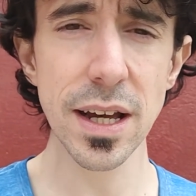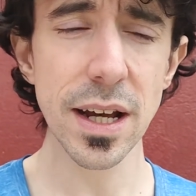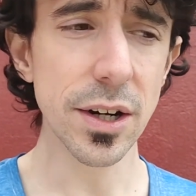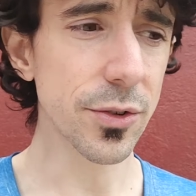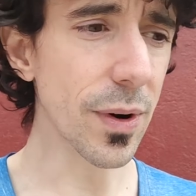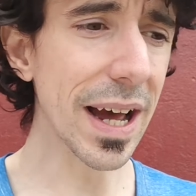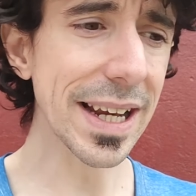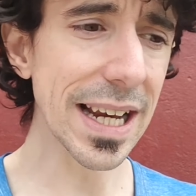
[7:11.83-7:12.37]

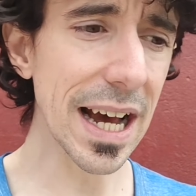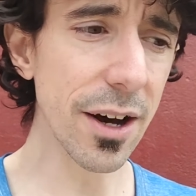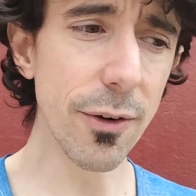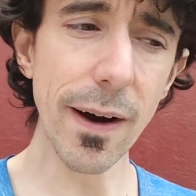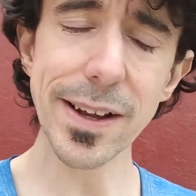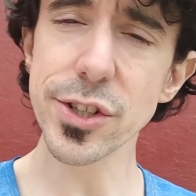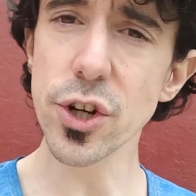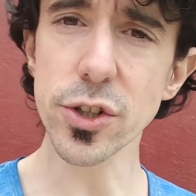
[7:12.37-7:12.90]
Right now,
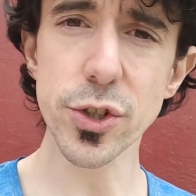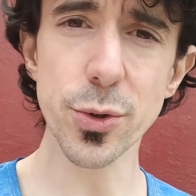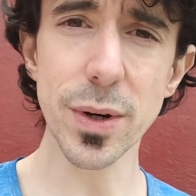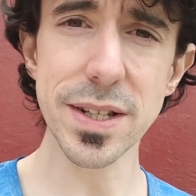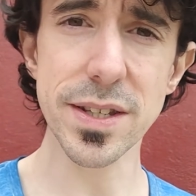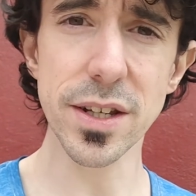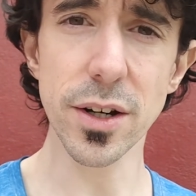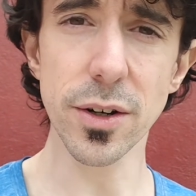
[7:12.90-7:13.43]
I don't do
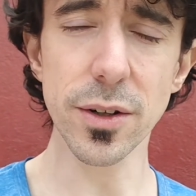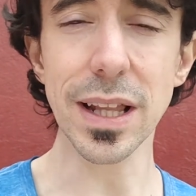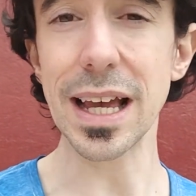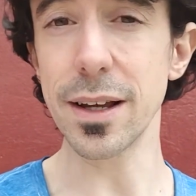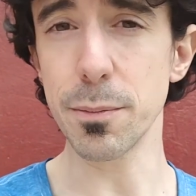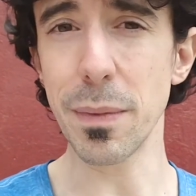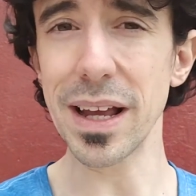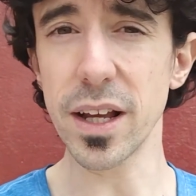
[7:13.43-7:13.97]
SEO
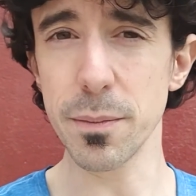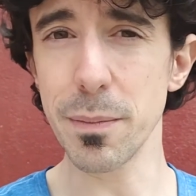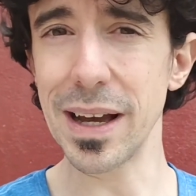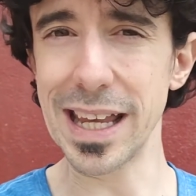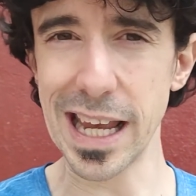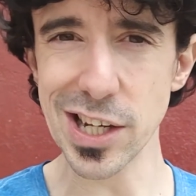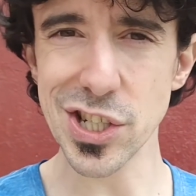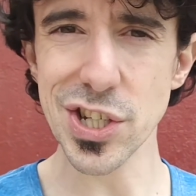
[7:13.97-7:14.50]
like my
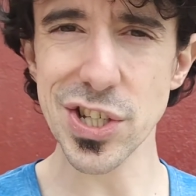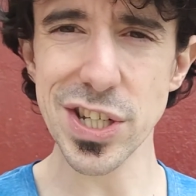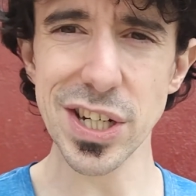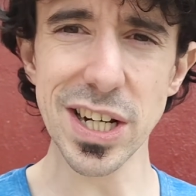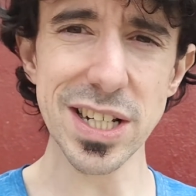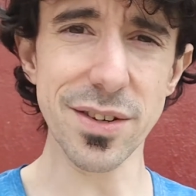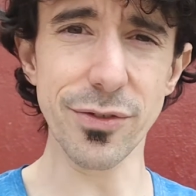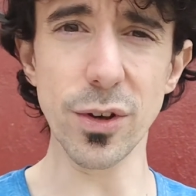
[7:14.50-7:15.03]
agency
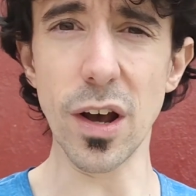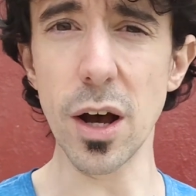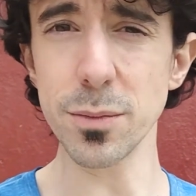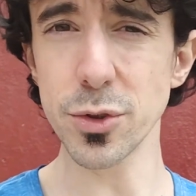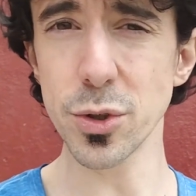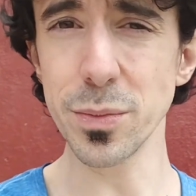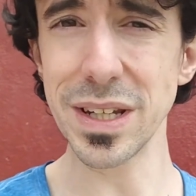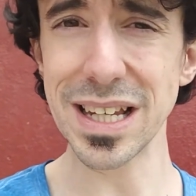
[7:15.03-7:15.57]
does. If you
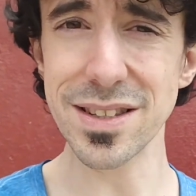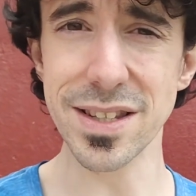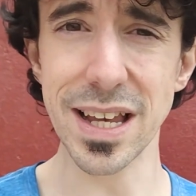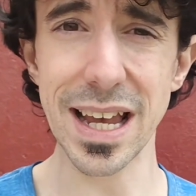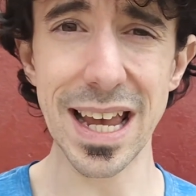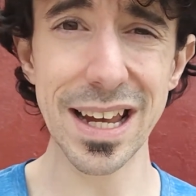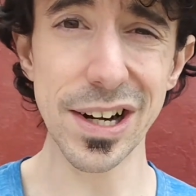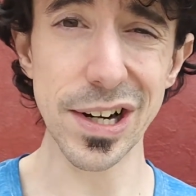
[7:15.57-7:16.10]
come to me and
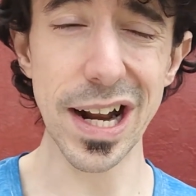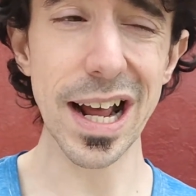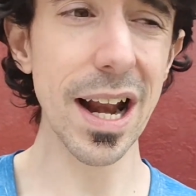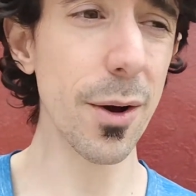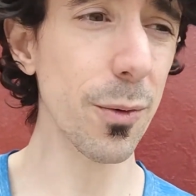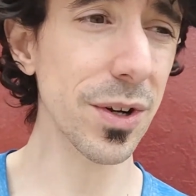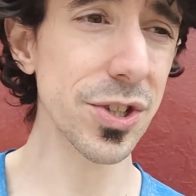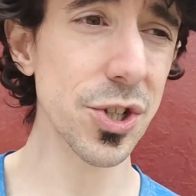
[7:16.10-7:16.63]
say, hey, Hernan,
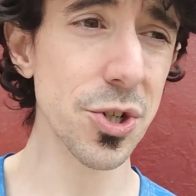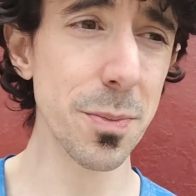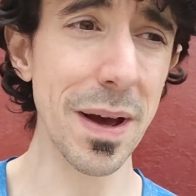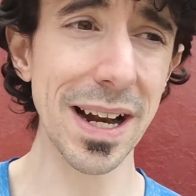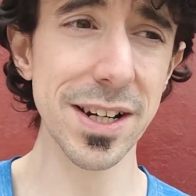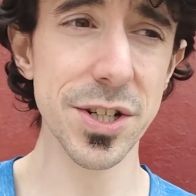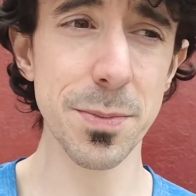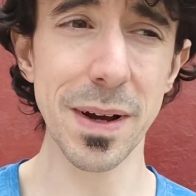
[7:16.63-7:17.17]
I want you to
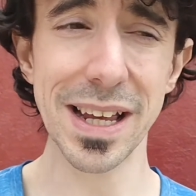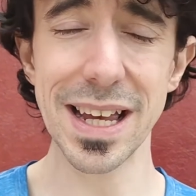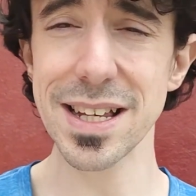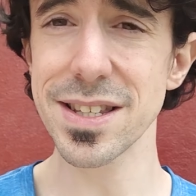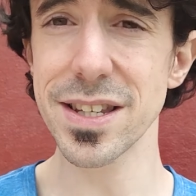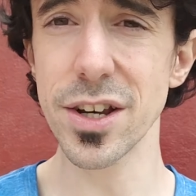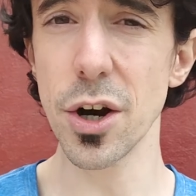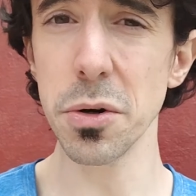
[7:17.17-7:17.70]
manage my
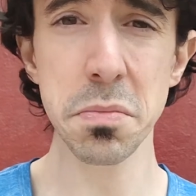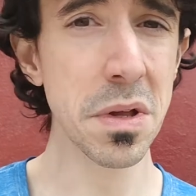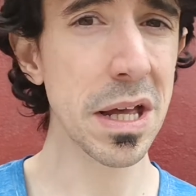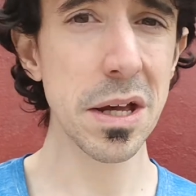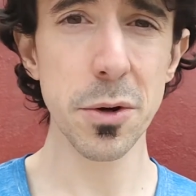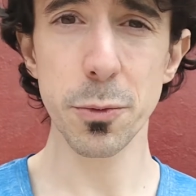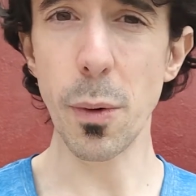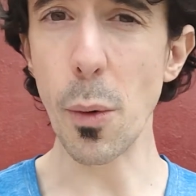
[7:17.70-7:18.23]
SEO,
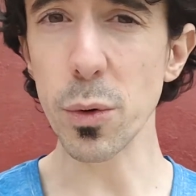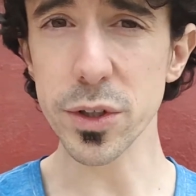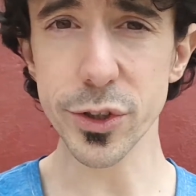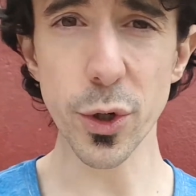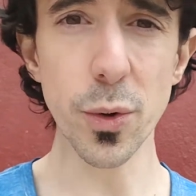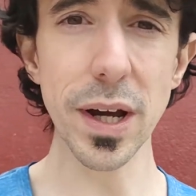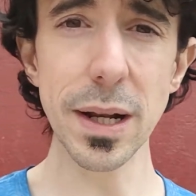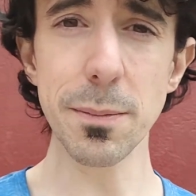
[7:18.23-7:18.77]
we will
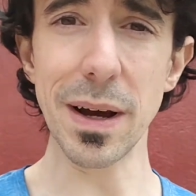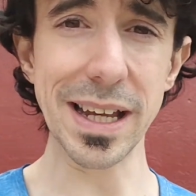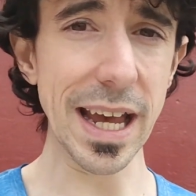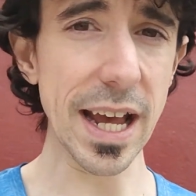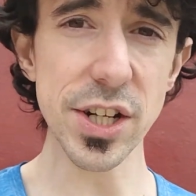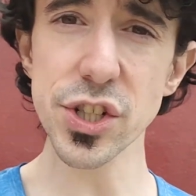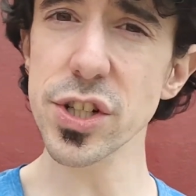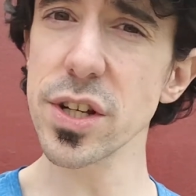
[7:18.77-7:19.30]
do it. My
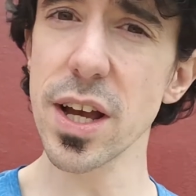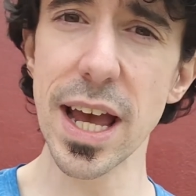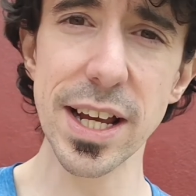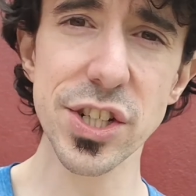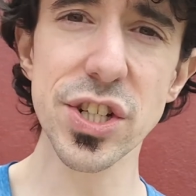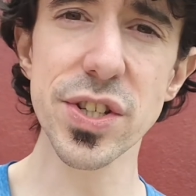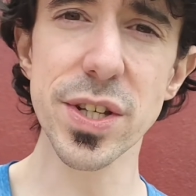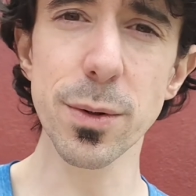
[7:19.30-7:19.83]

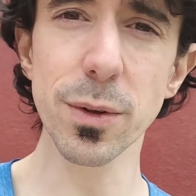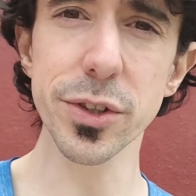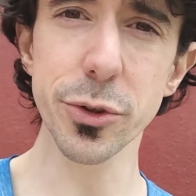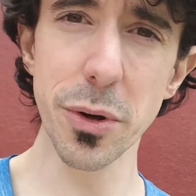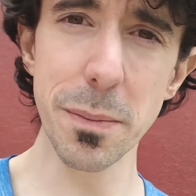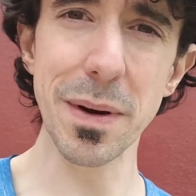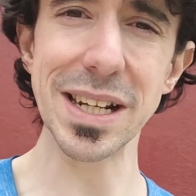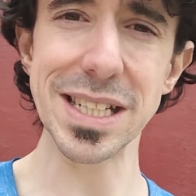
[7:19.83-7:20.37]
agency will
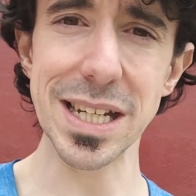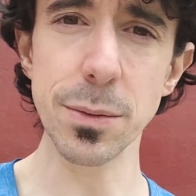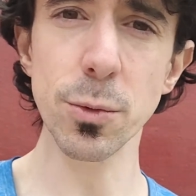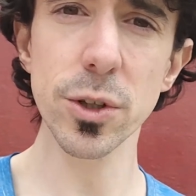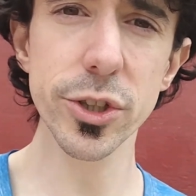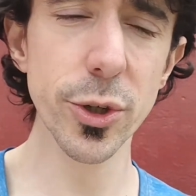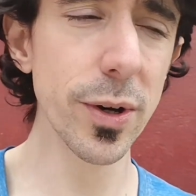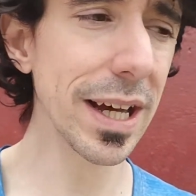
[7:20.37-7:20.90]
do it. My team
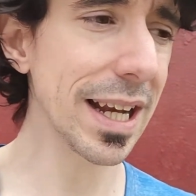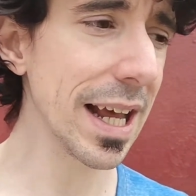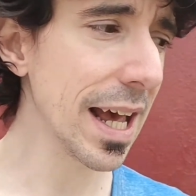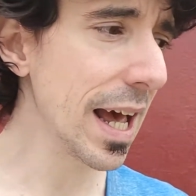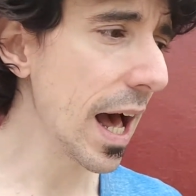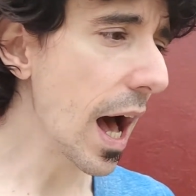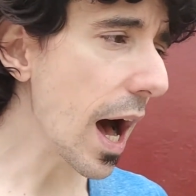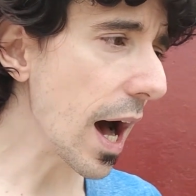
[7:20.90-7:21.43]
will do it.
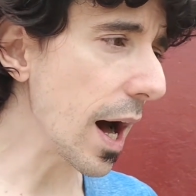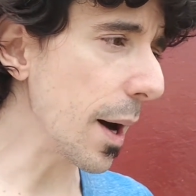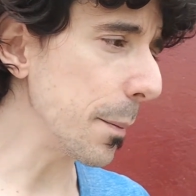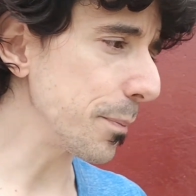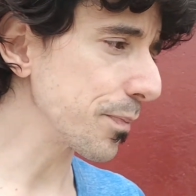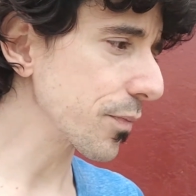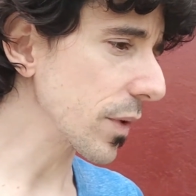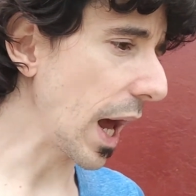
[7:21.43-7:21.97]

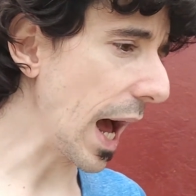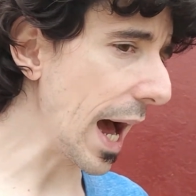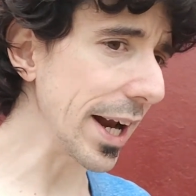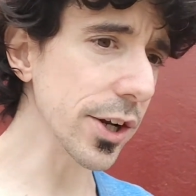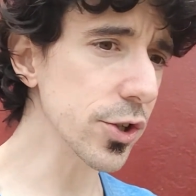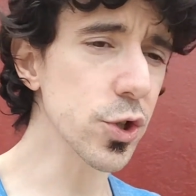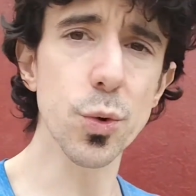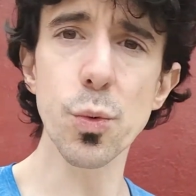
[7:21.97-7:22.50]
I
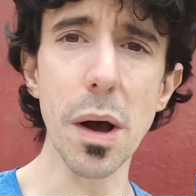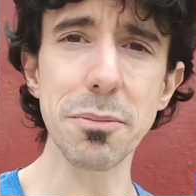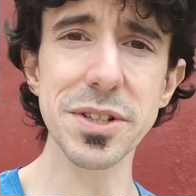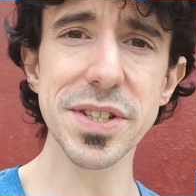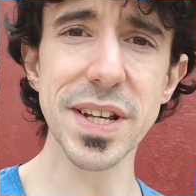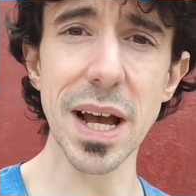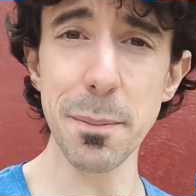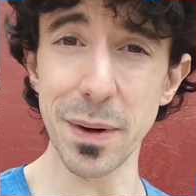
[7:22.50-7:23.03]
don't do web
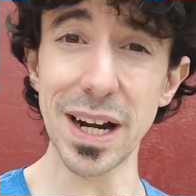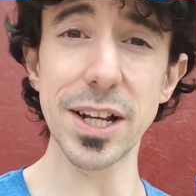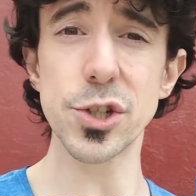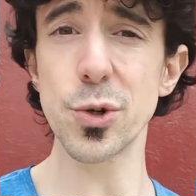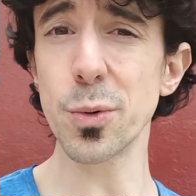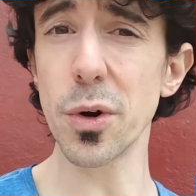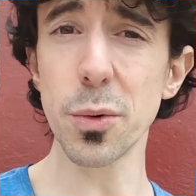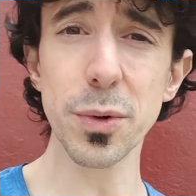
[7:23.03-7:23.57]
design, but I
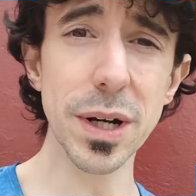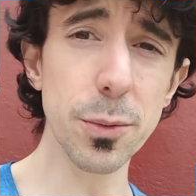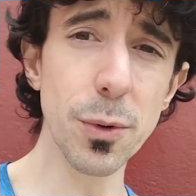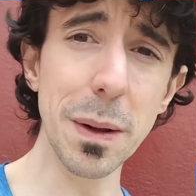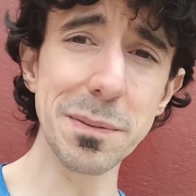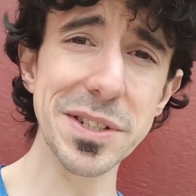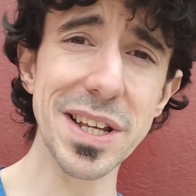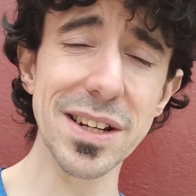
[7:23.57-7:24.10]
do work with a
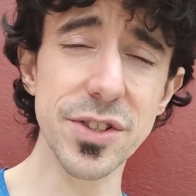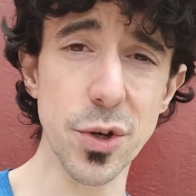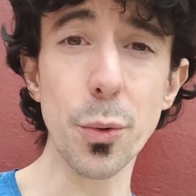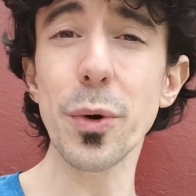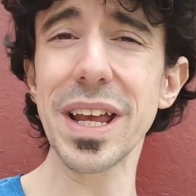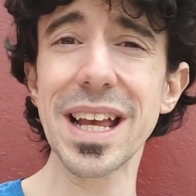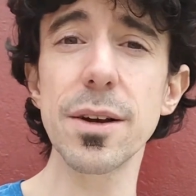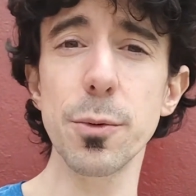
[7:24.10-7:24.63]
web designer. So
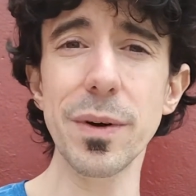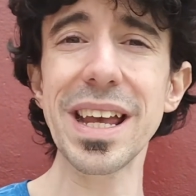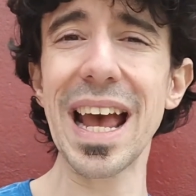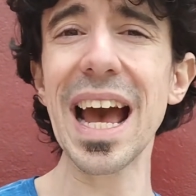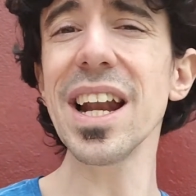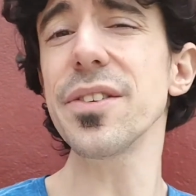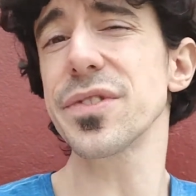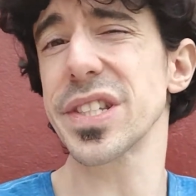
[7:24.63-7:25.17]
we
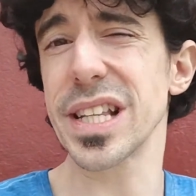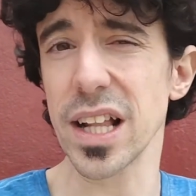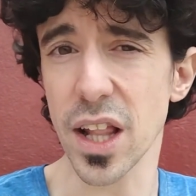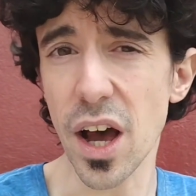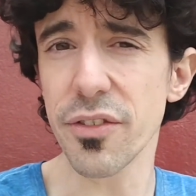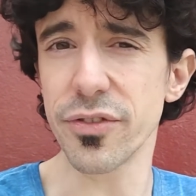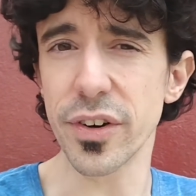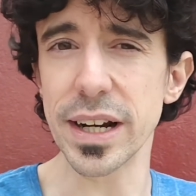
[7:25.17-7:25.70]
kind of still
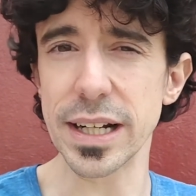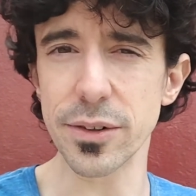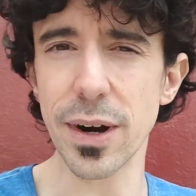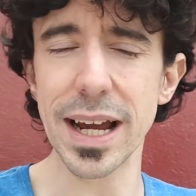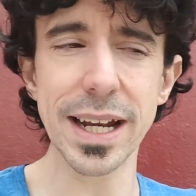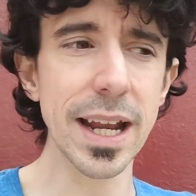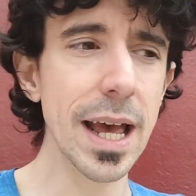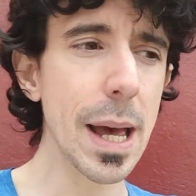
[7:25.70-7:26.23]
offer it,
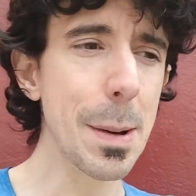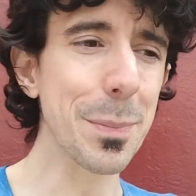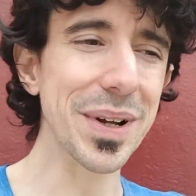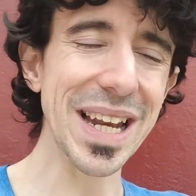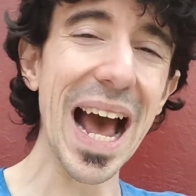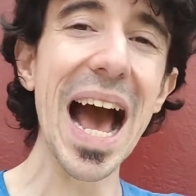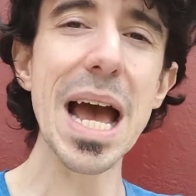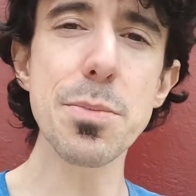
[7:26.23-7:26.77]
right?
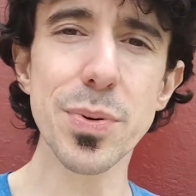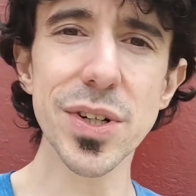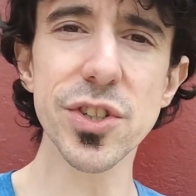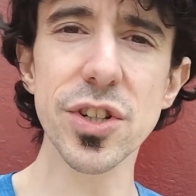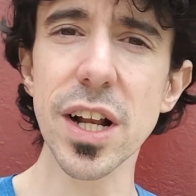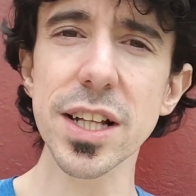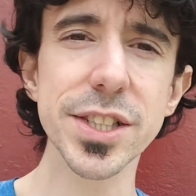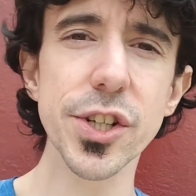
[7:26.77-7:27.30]
But I
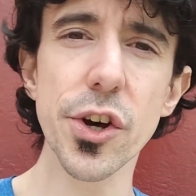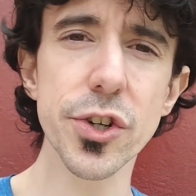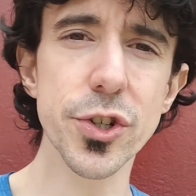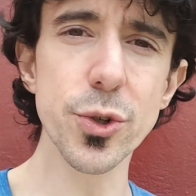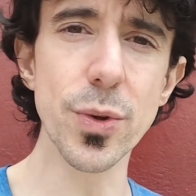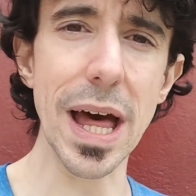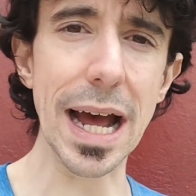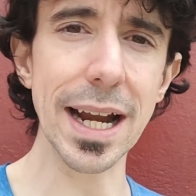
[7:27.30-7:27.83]
personally don't
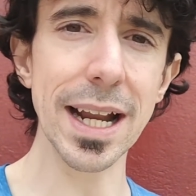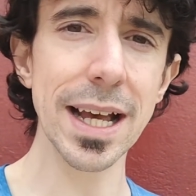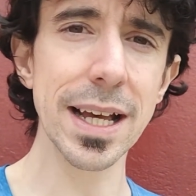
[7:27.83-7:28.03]
do that.